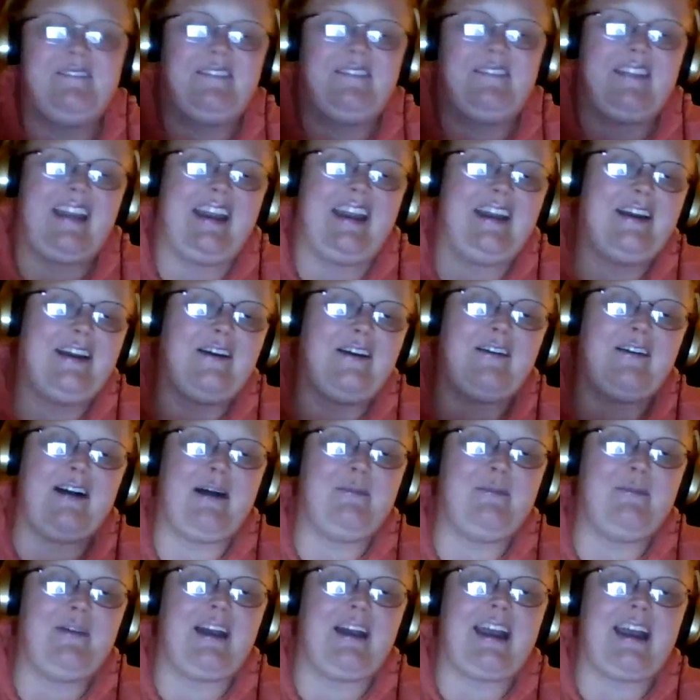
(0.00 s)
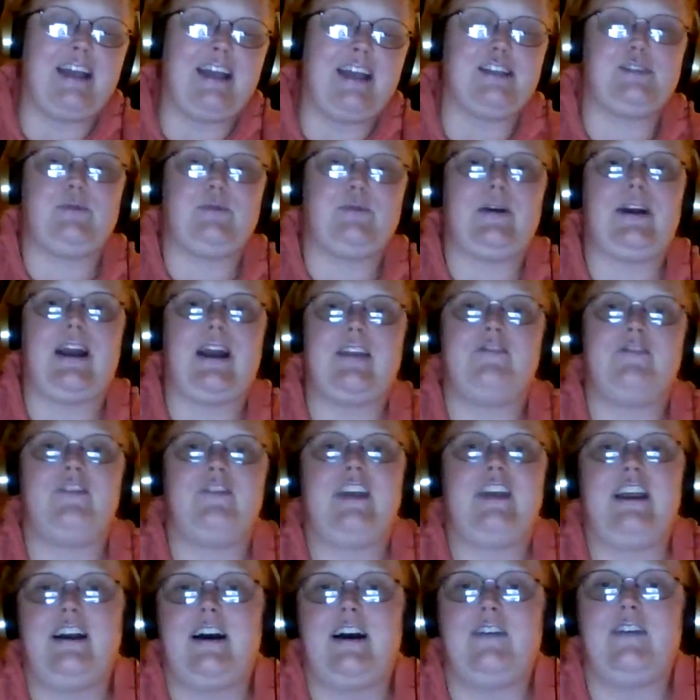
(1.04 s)
I know. I'm like, I swear I
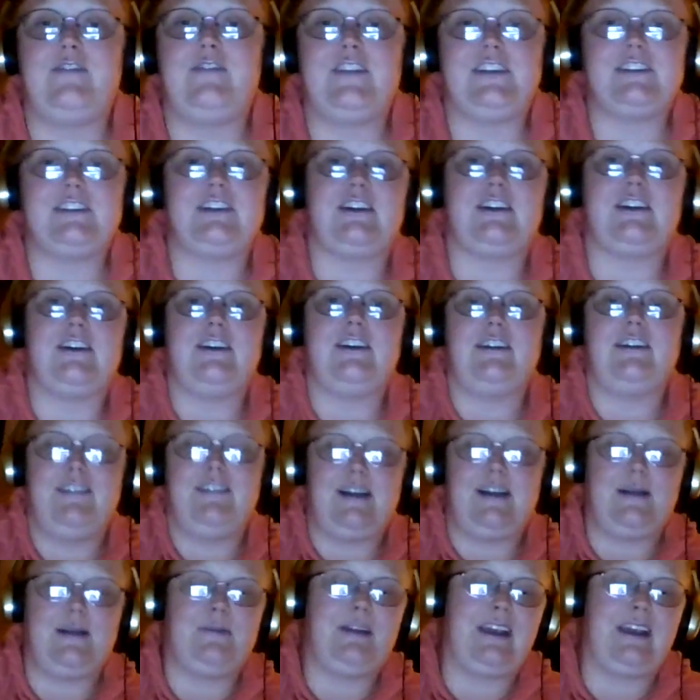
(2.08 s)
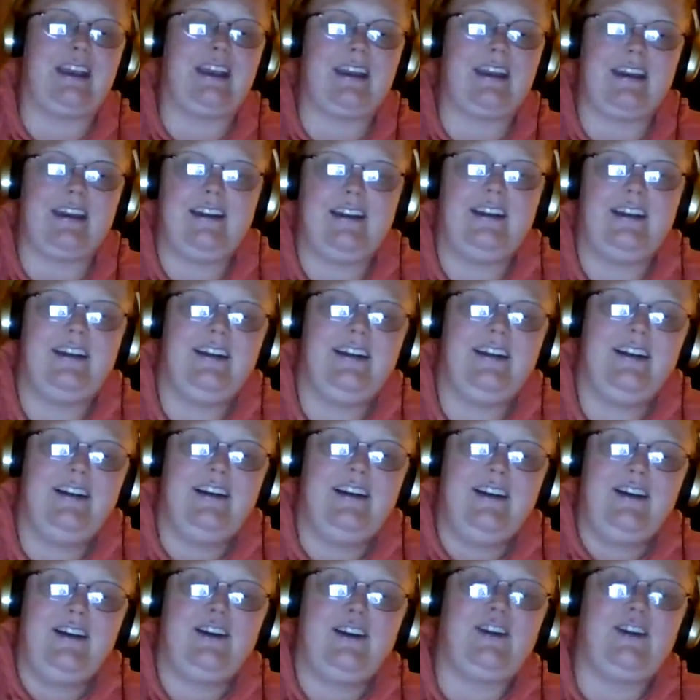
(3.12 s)
feed off this girl. I'm like
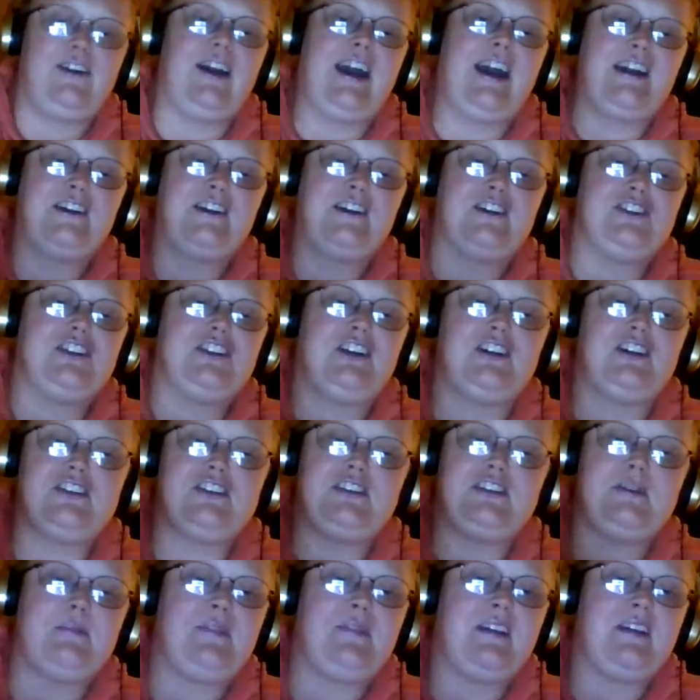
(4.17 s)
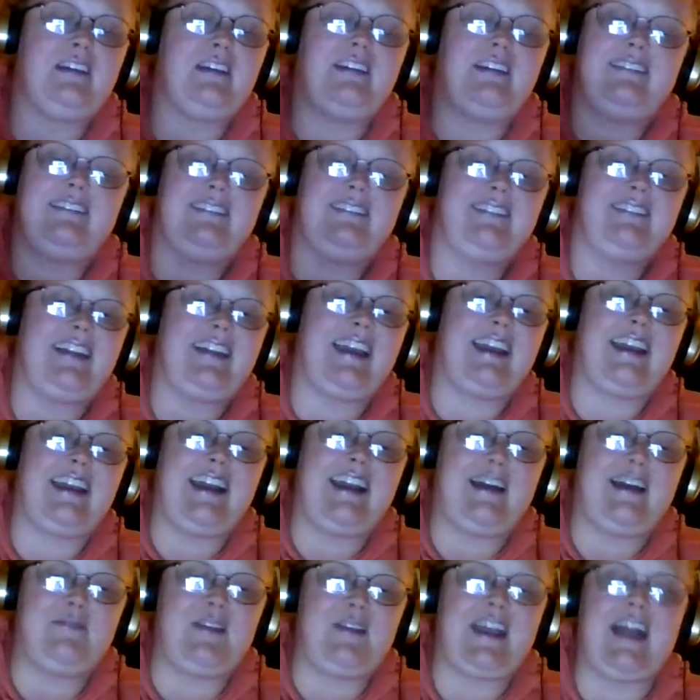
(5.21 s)
her energy or something. Like
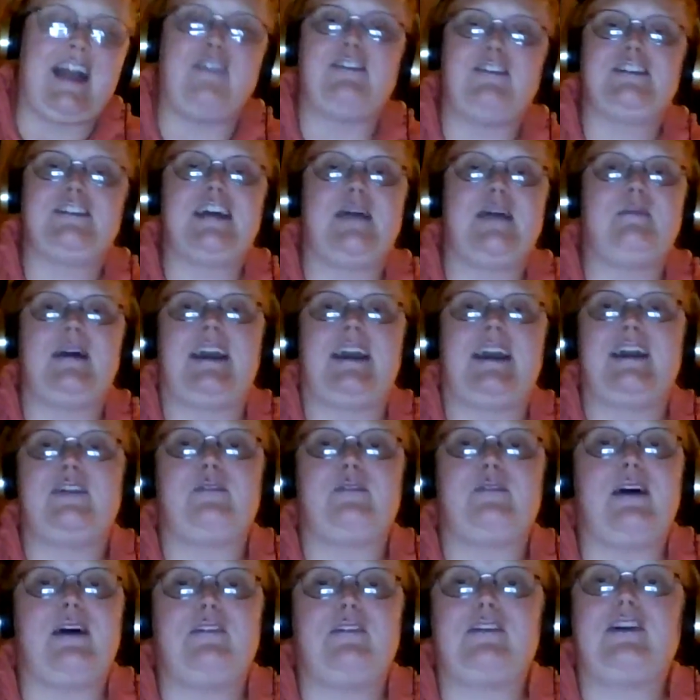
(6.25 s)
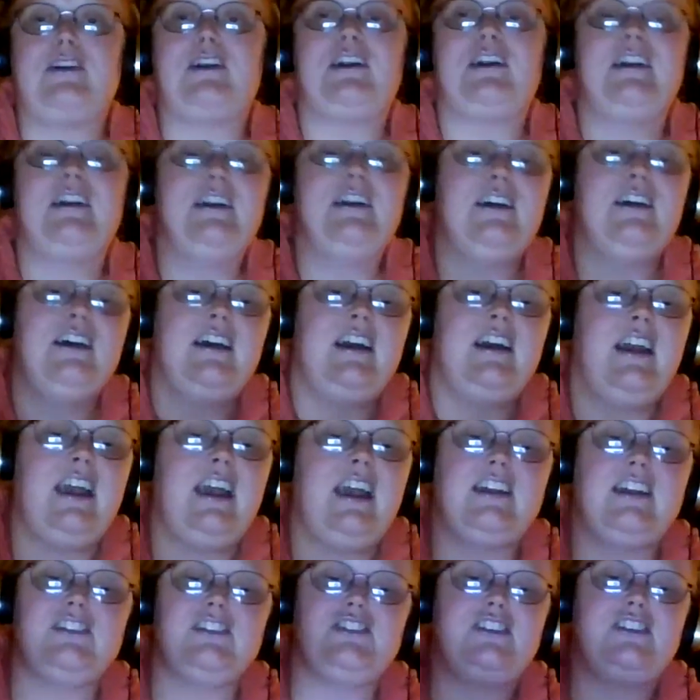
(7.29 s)
I'm like every time I get around her
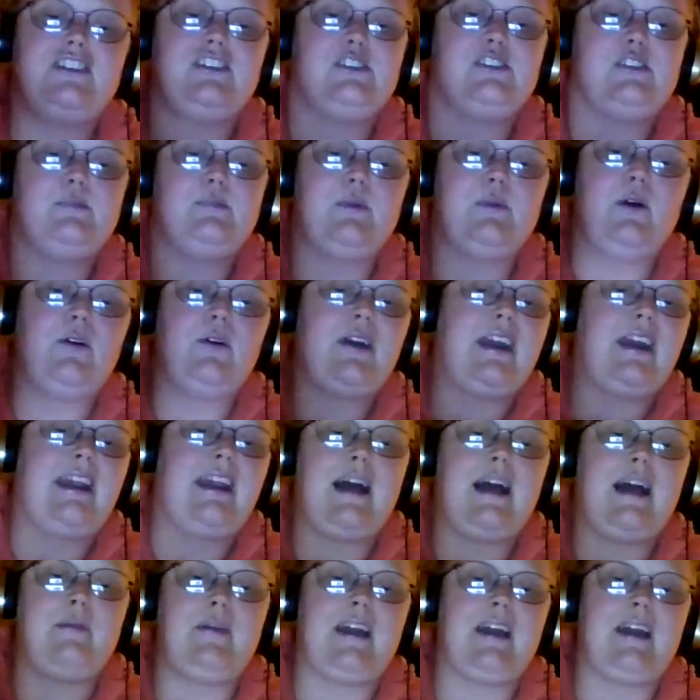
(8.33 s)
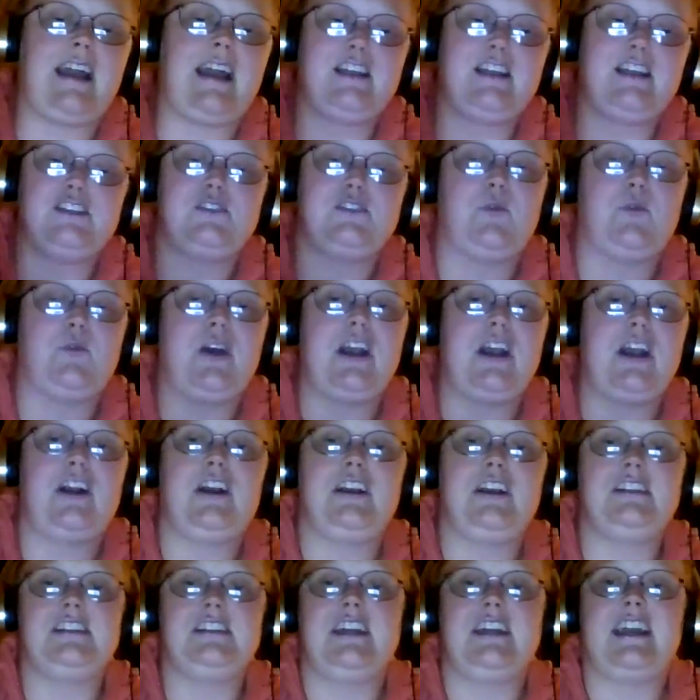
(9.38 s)
and she's smoking, I'm like, I swear
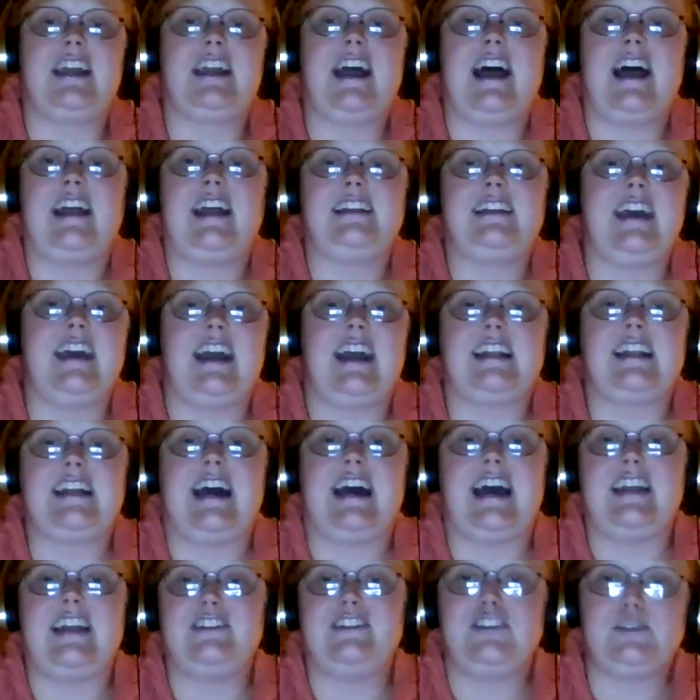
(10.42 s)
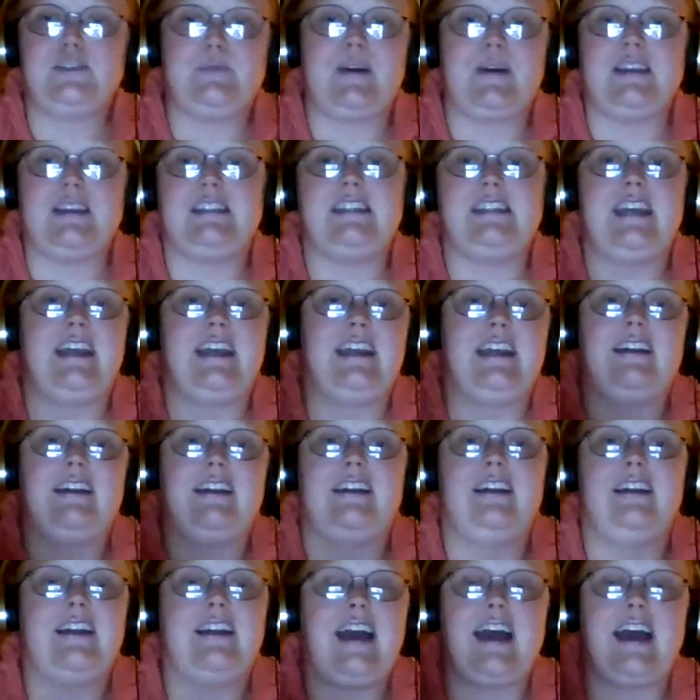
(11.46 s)
it's like contact high just by sitting
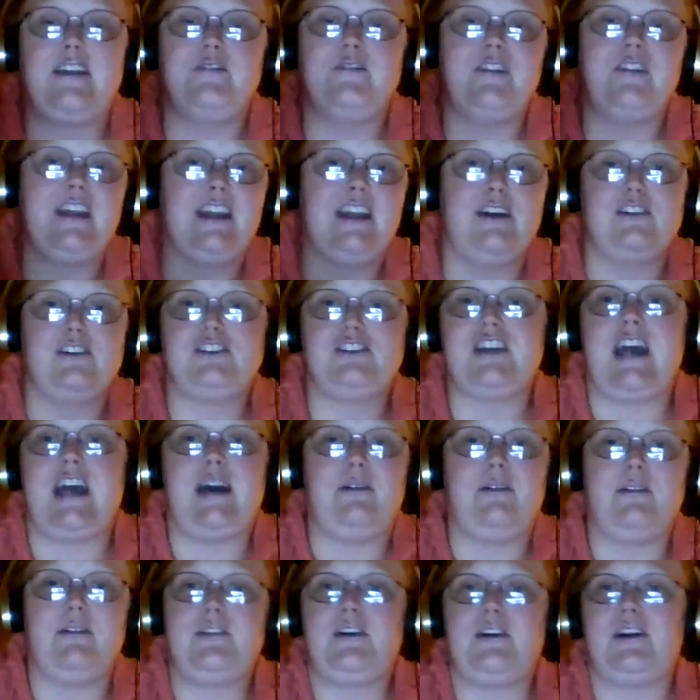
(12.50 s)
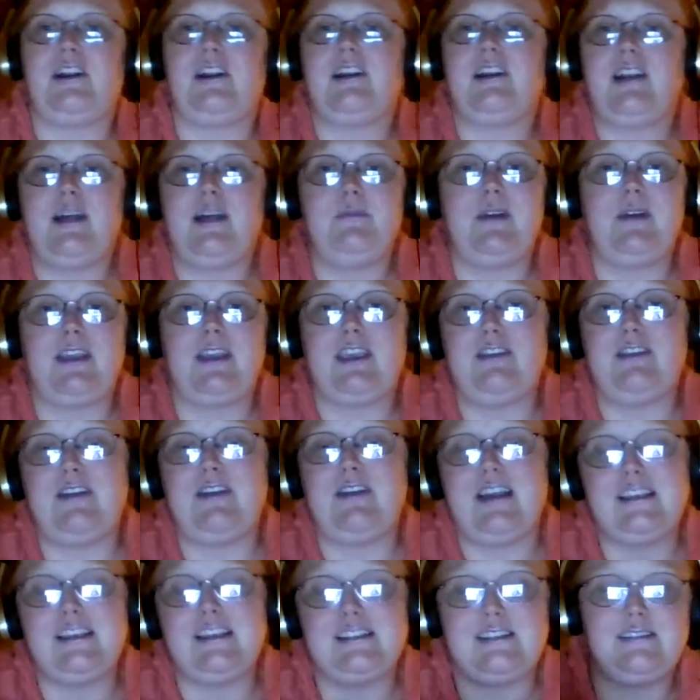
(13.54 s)
on a video chat with her. I'm like, you
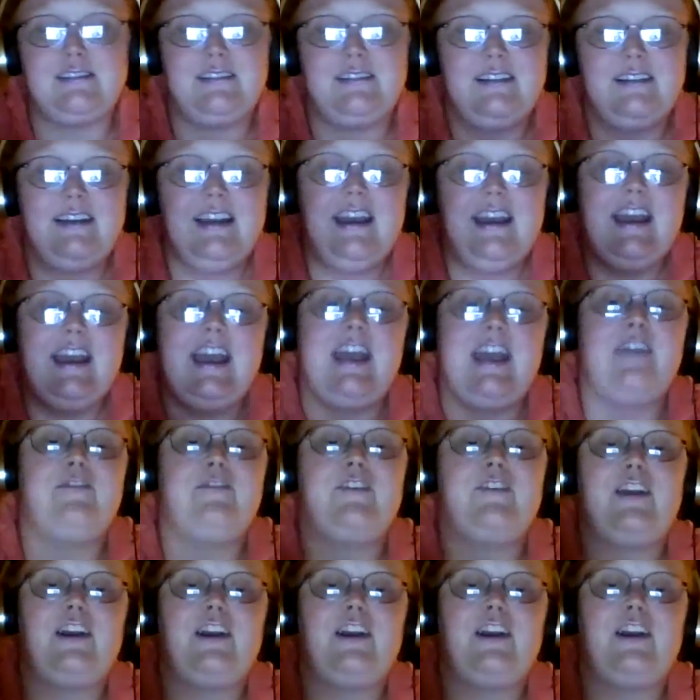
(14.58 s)
guys, if